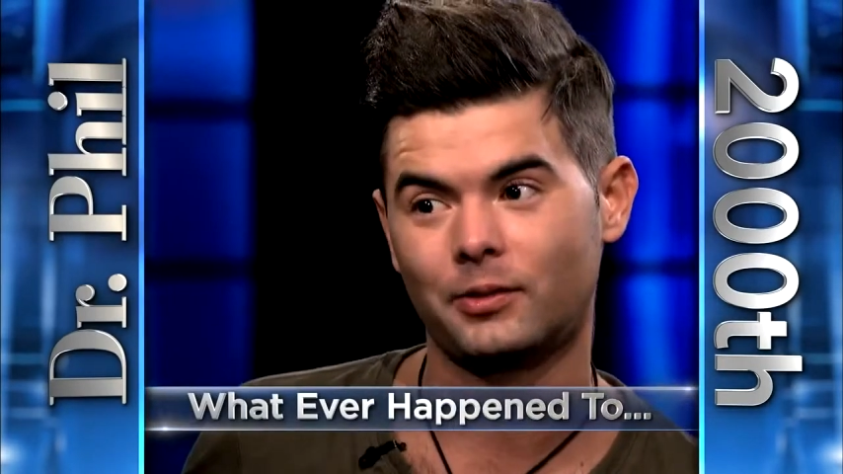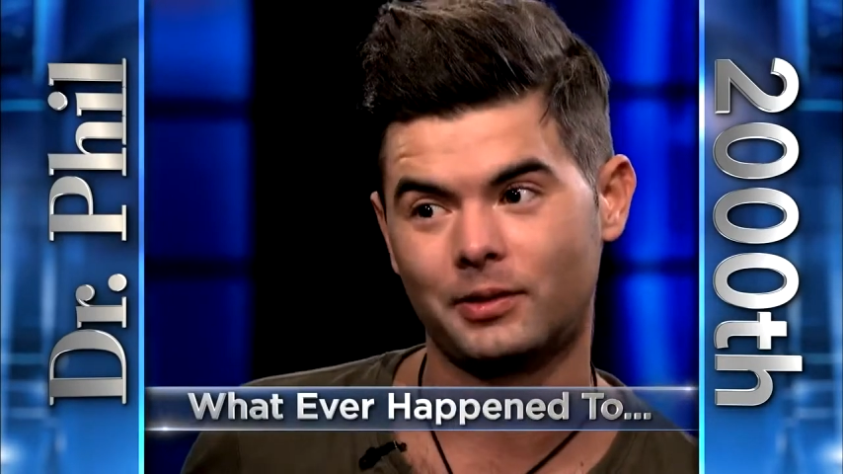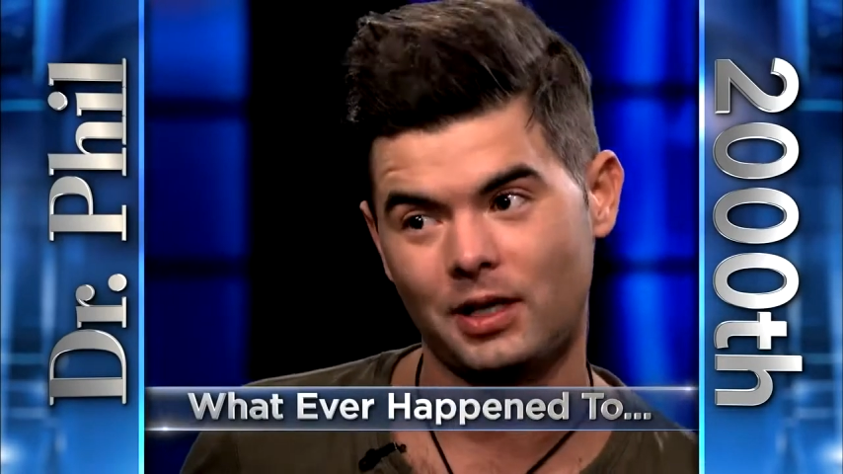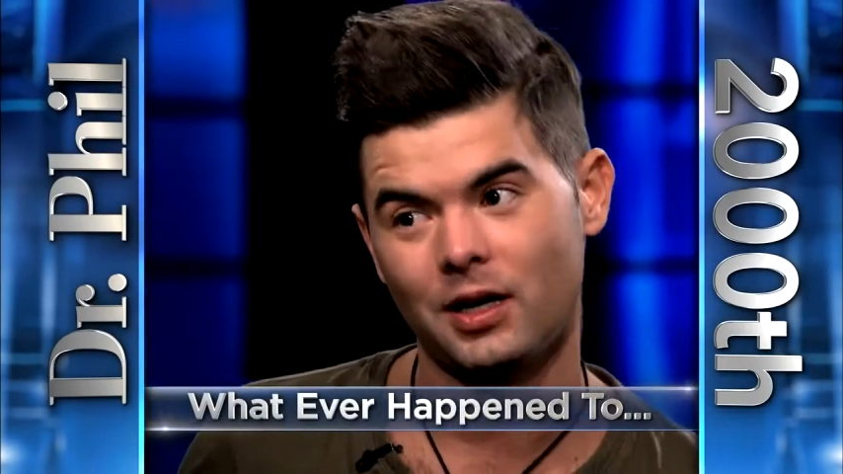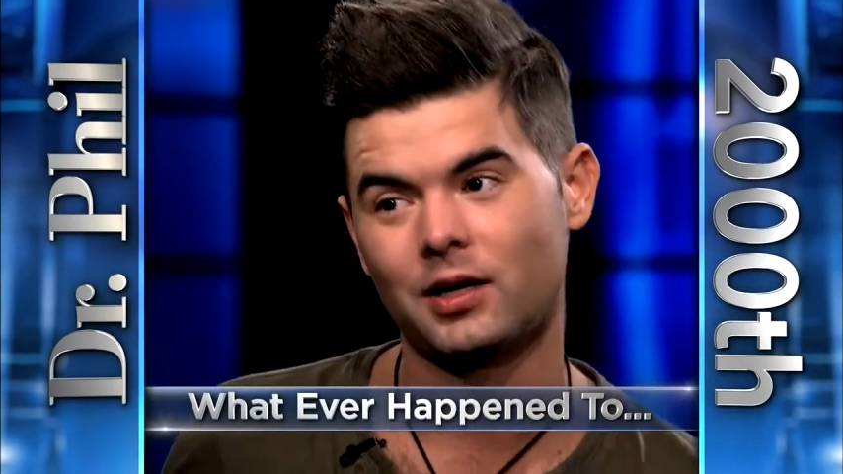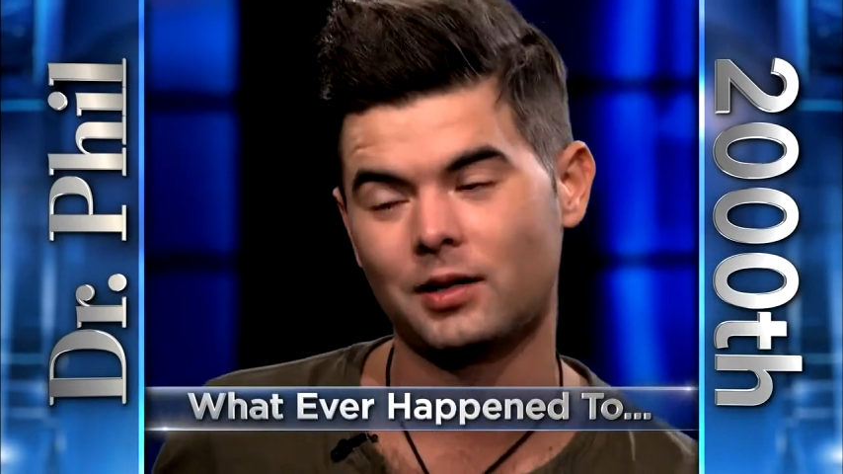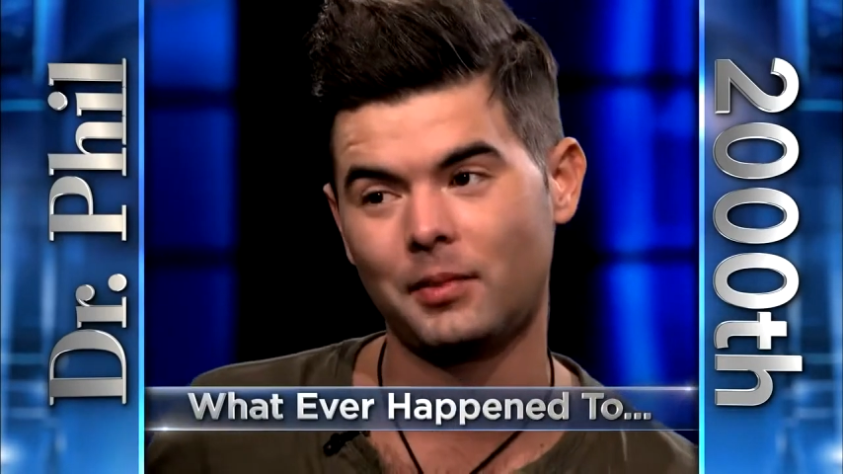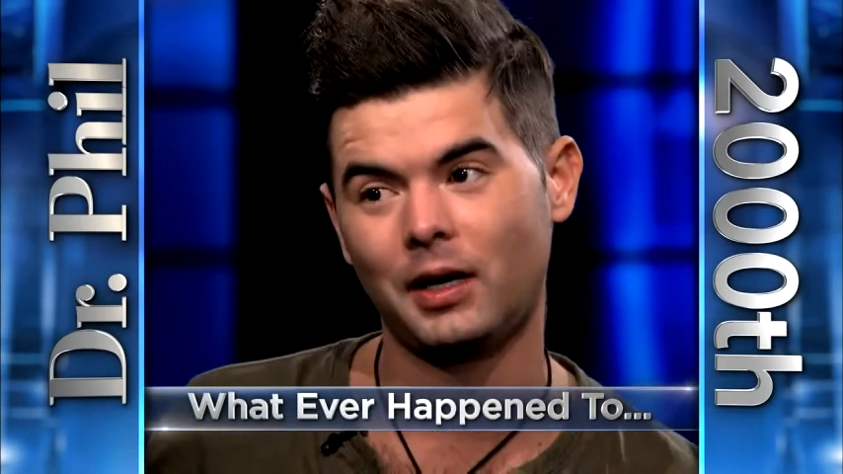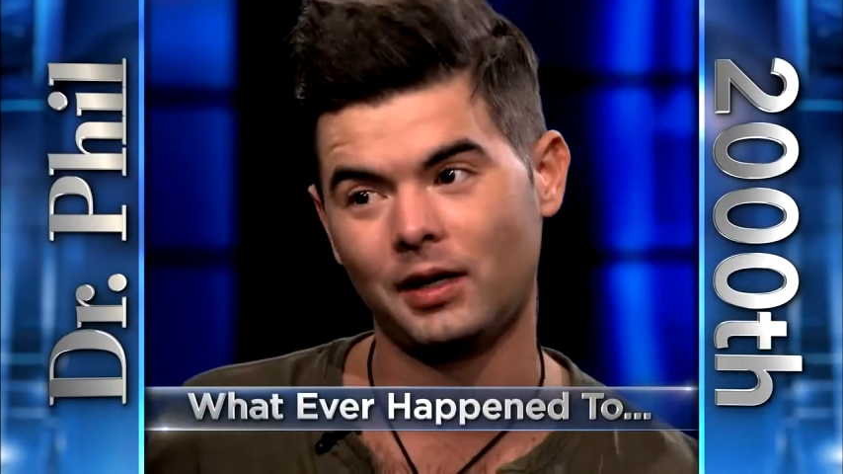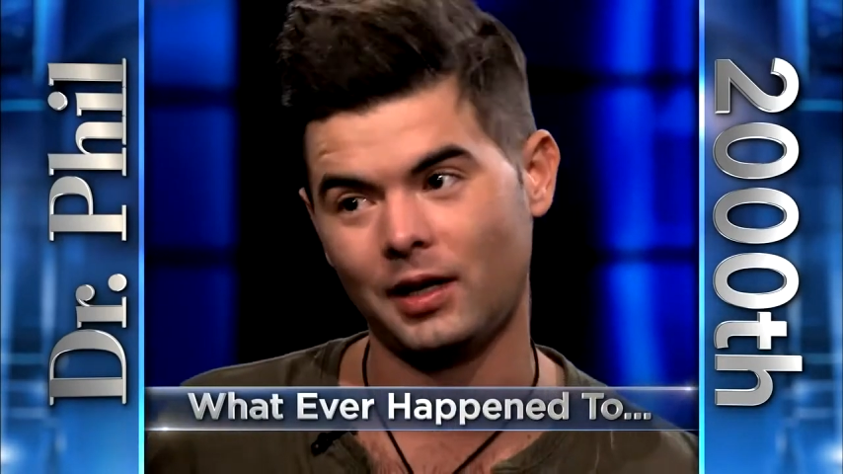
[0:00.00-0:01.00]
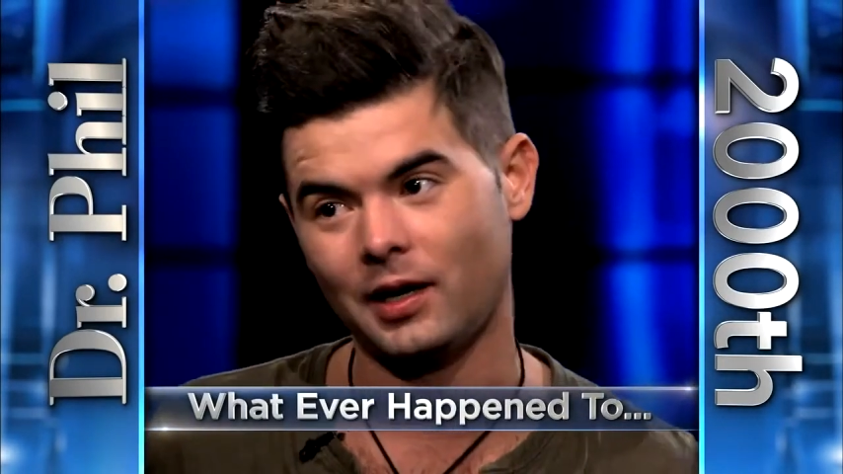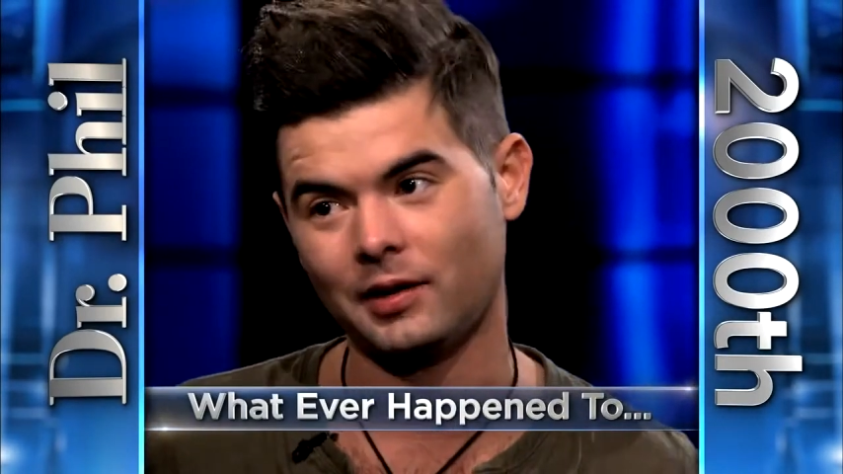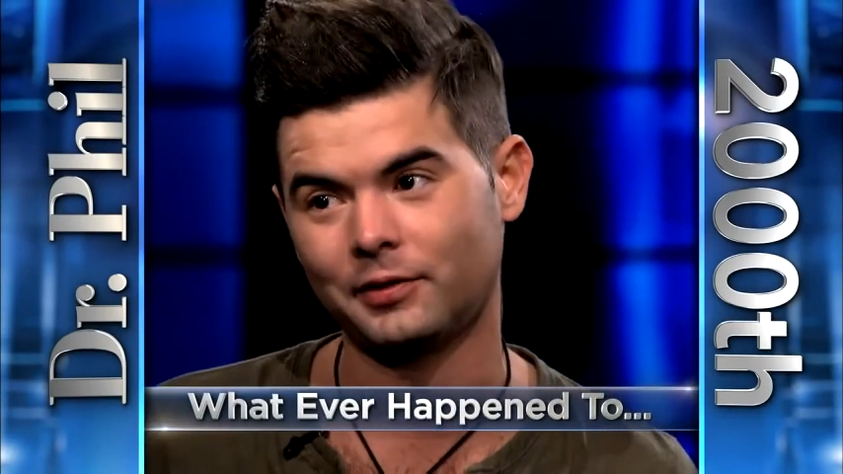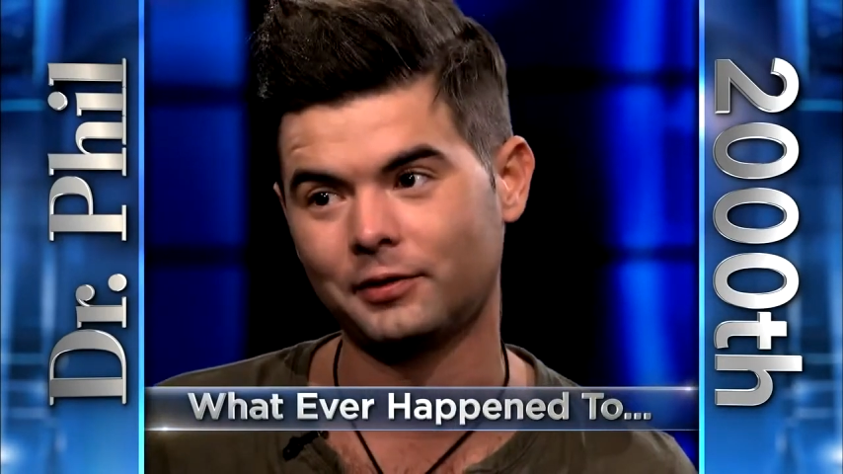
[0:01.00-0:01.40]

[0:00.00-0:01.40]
going on in my life.